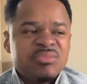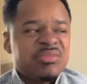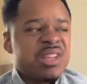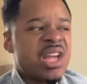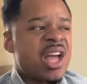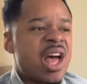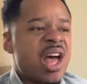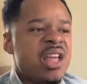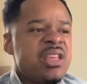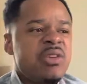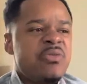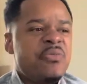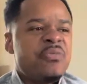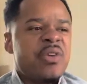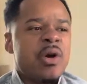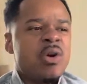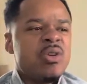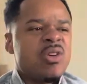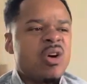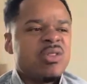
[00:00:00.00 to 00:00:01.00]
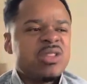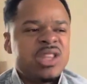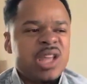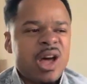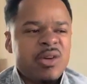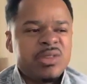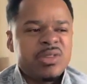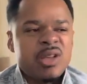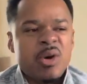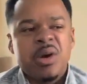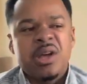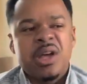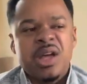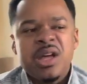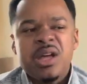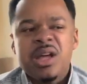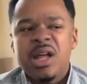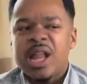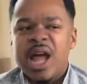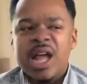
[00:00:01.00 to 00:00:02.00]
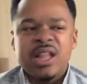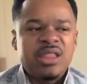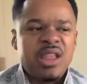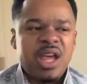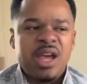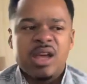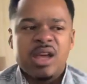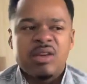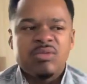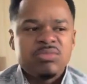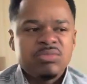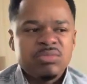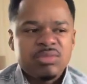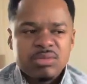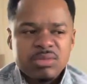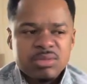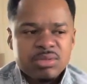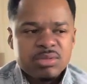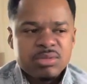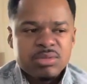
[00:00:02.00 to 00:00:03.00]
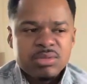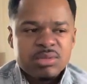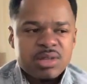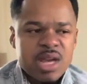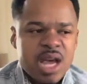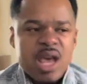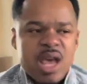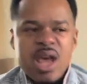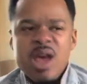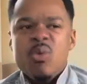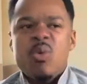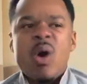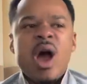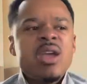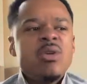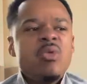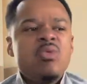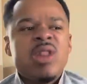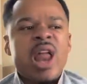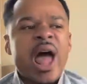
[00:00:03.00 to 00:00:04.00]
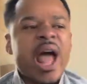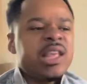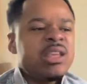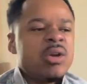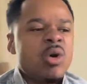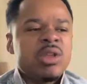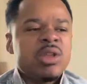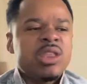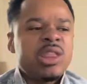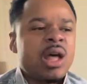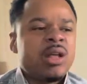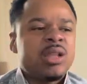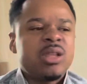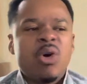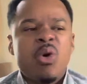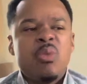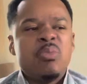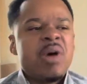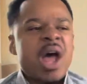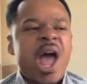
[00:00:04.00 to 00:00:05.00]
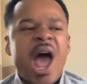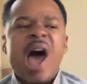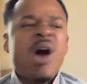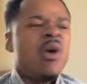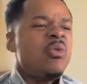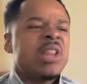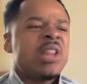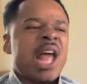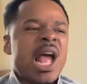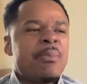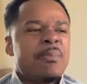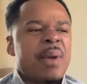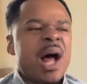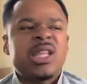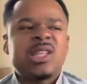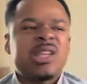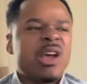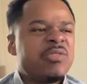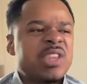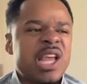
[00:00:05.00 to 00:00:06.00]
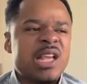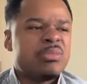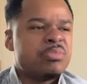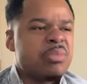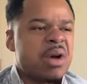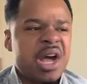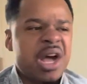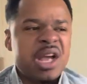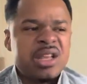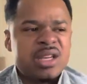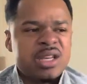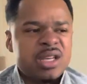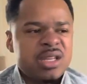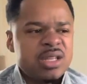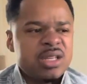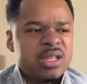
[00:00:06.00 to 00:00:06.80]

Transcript: how you feel yourself so good like that? Why you like yourself so much? I don't like myself this much.